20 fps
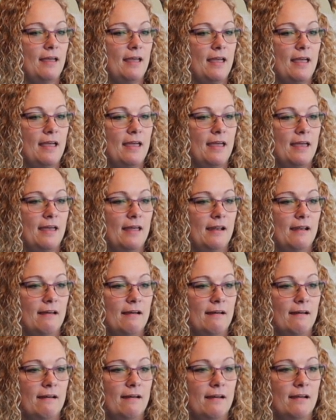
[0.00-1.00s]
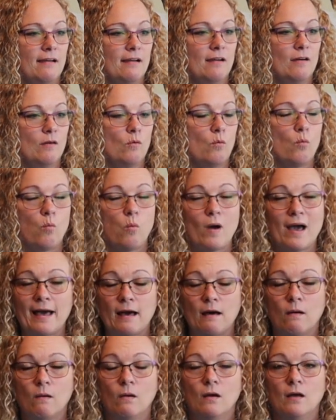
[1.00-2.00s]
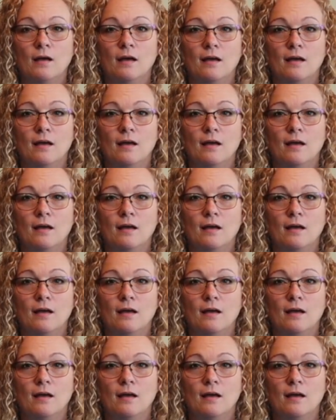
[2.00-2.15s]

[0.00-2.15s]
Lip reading: And wow,